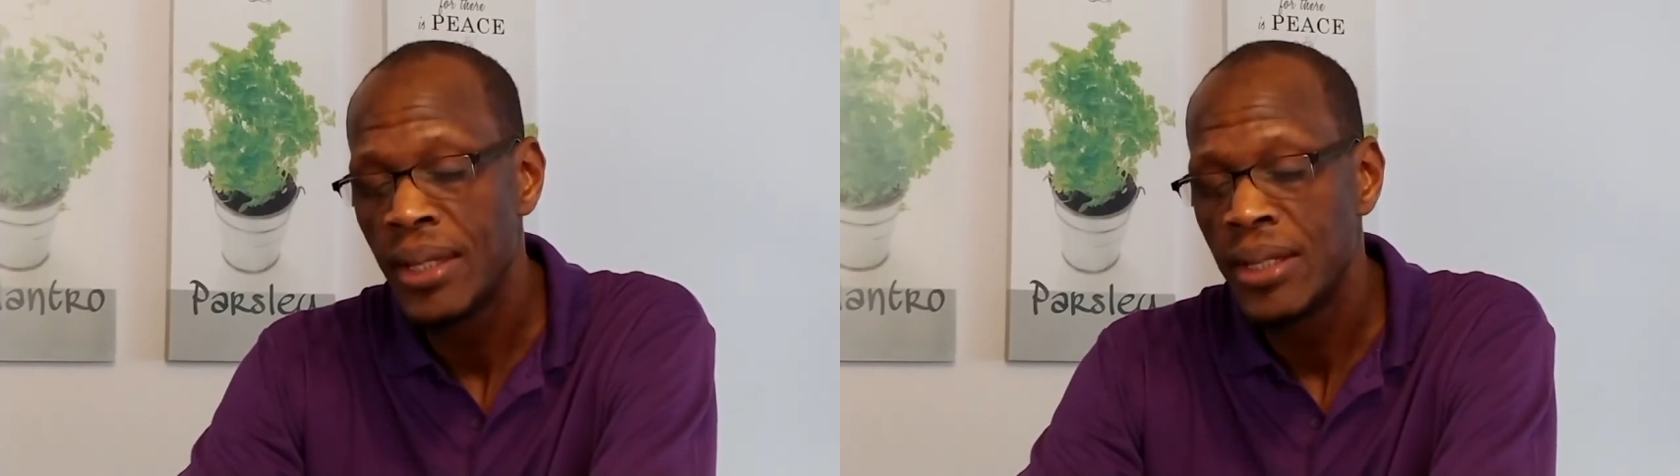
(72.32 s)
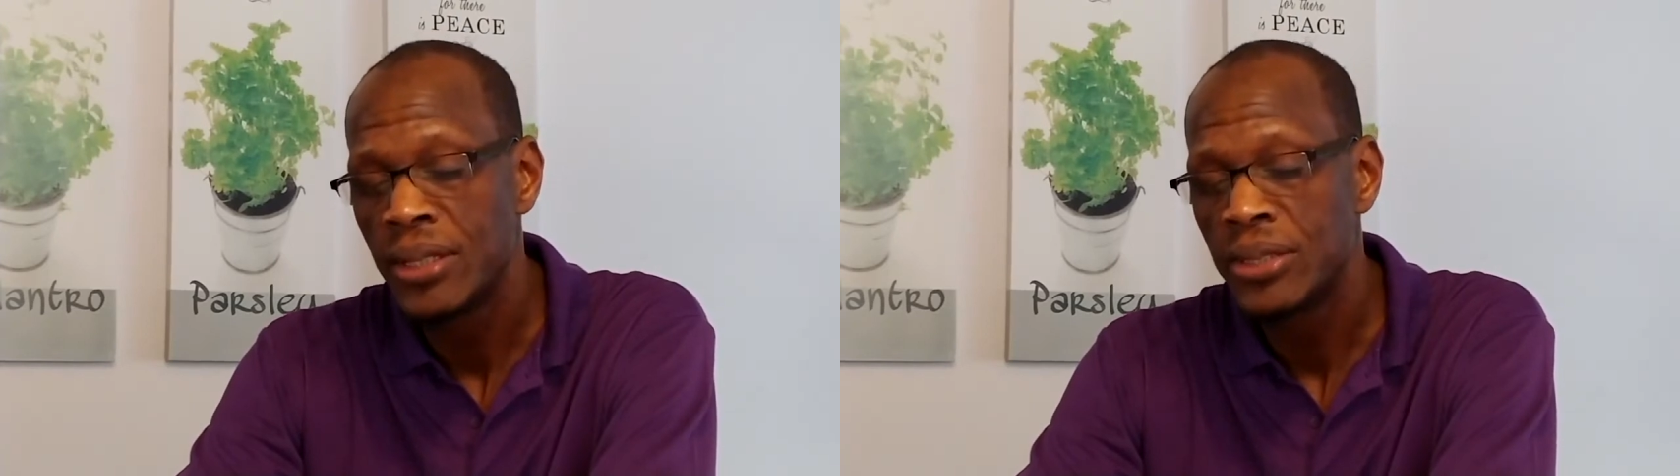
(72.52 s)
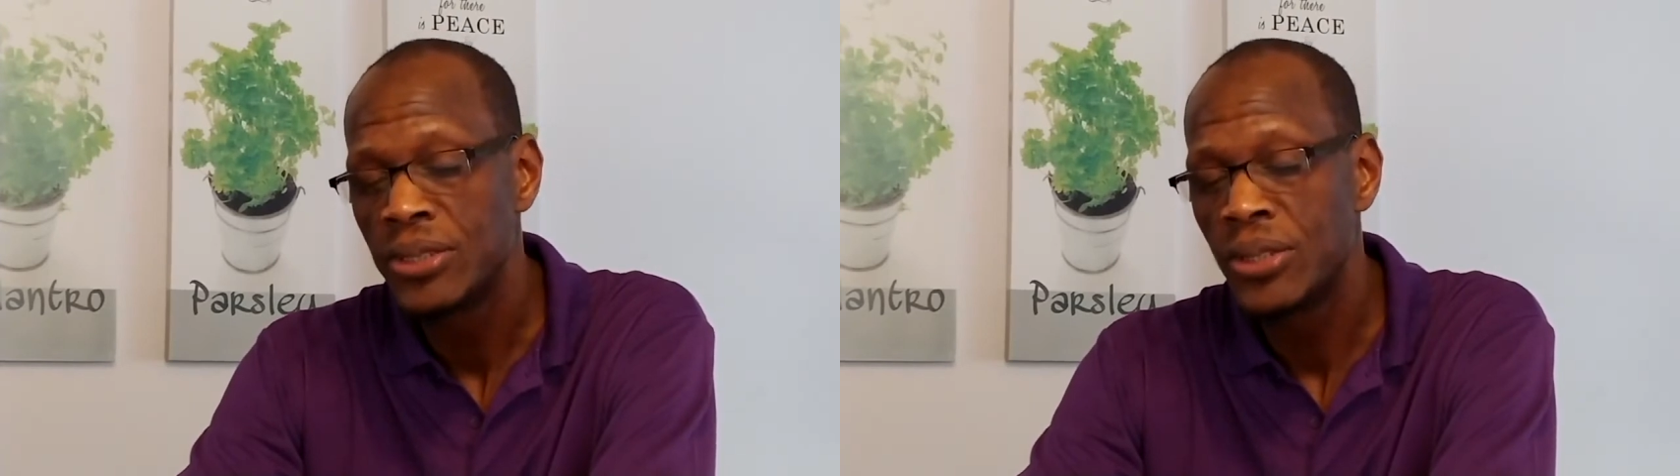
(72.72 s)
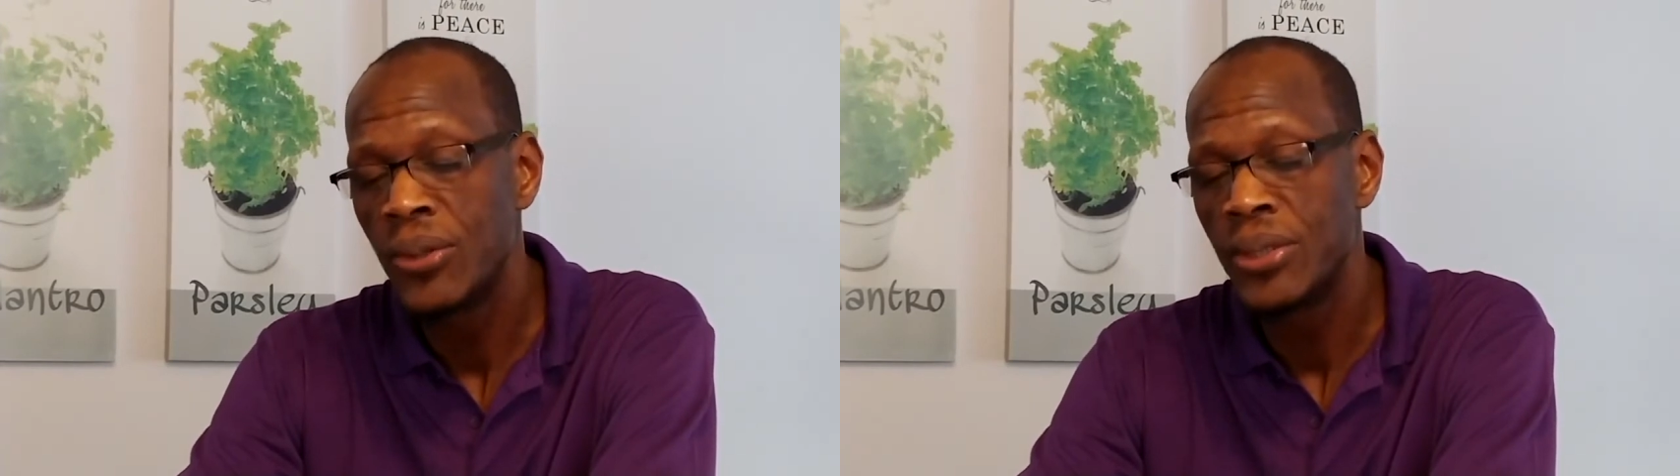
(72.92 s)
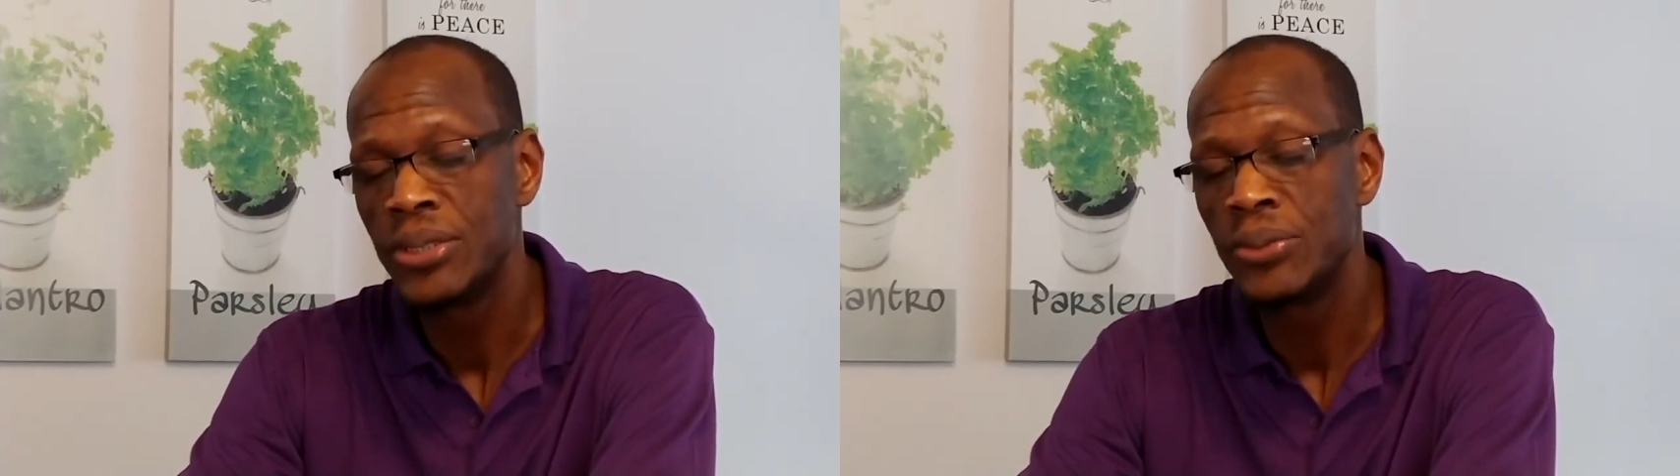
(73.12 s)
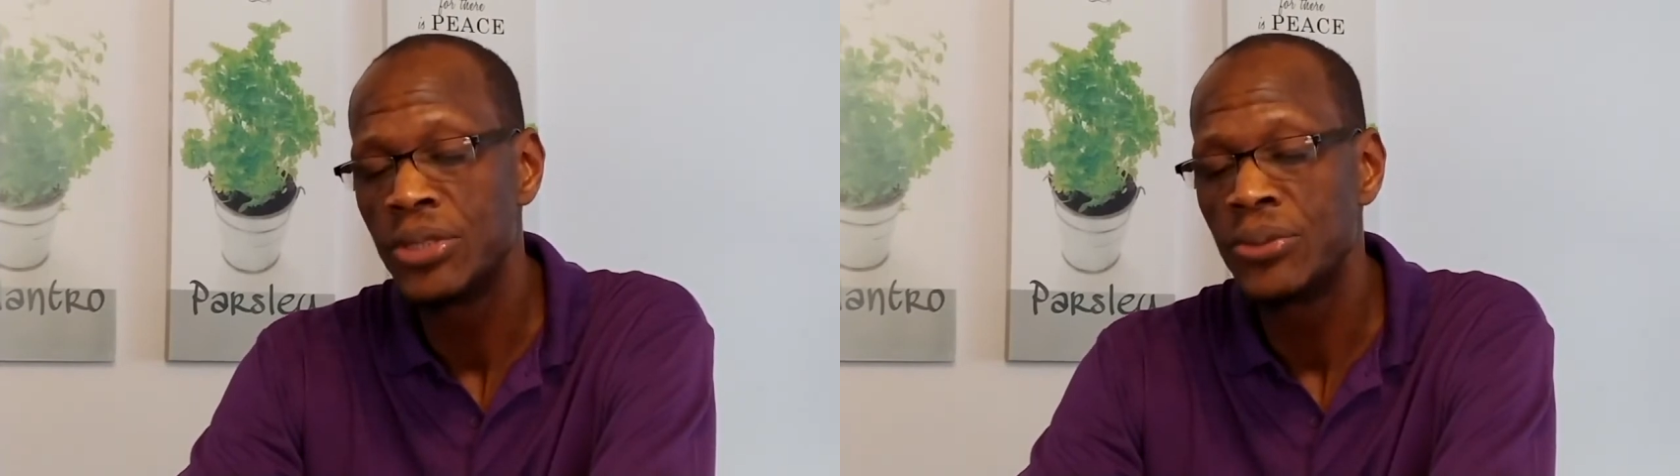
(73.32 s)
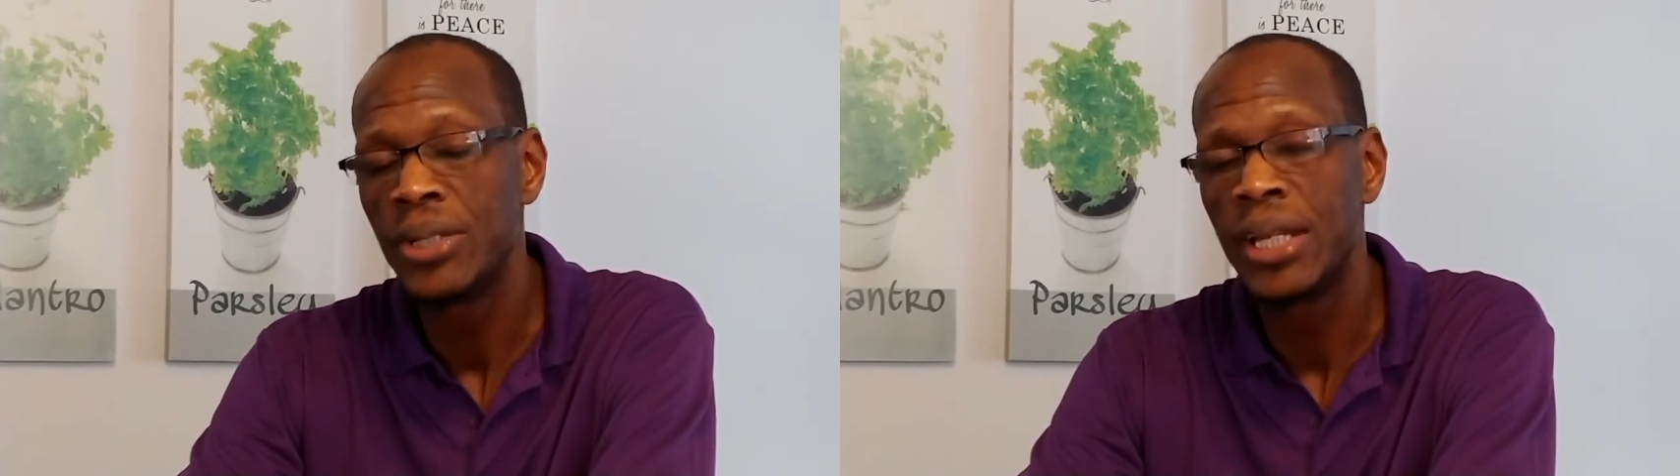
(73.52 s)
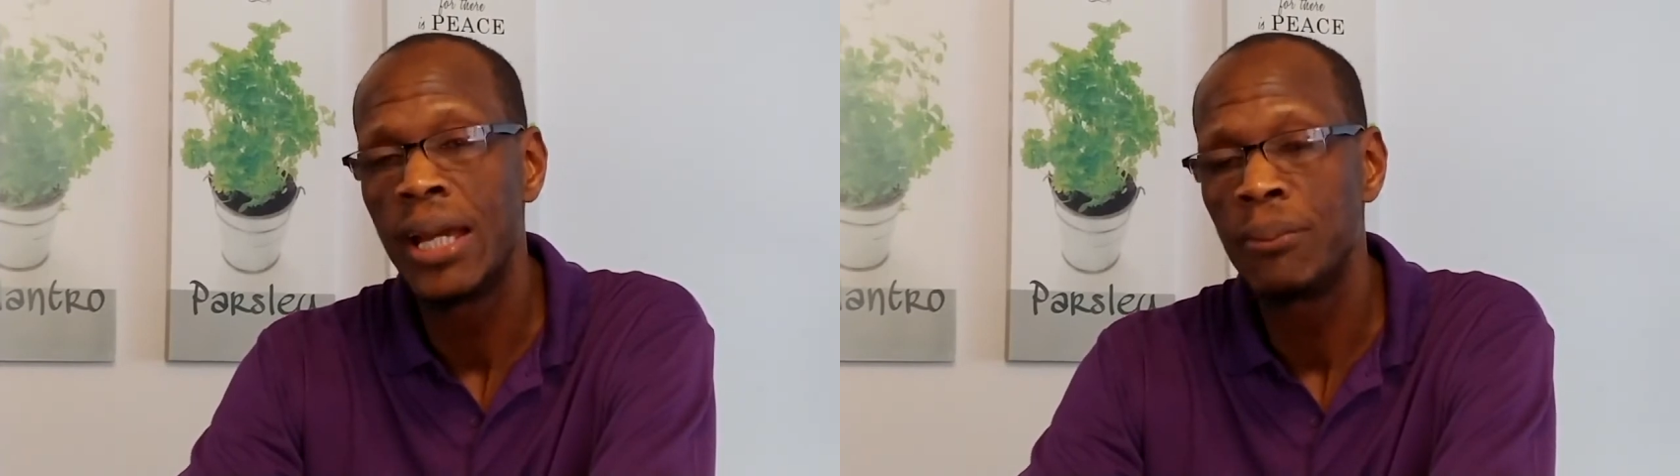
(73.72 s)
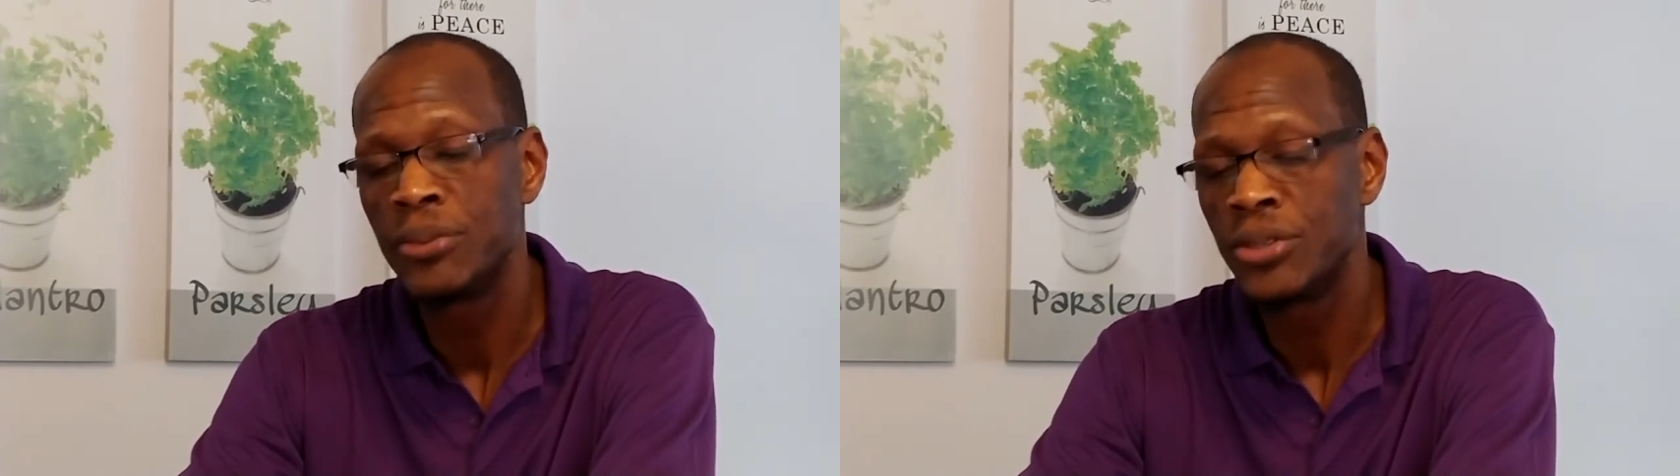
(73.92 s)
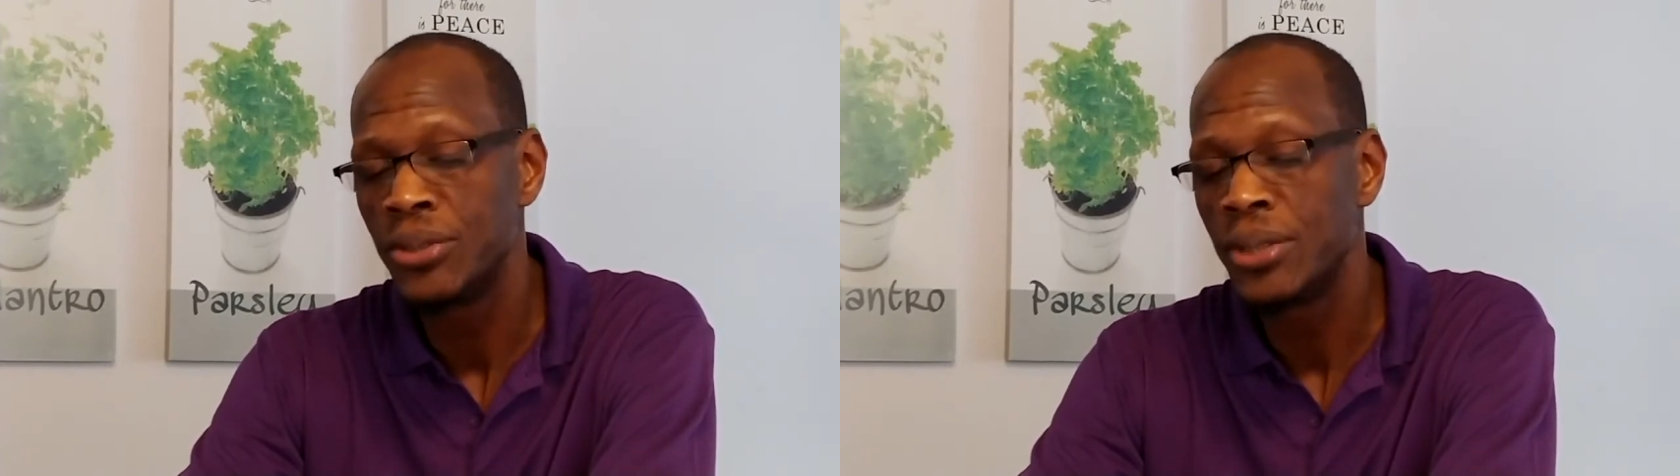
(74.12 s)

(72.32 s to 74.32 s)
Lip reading: Stories which were captured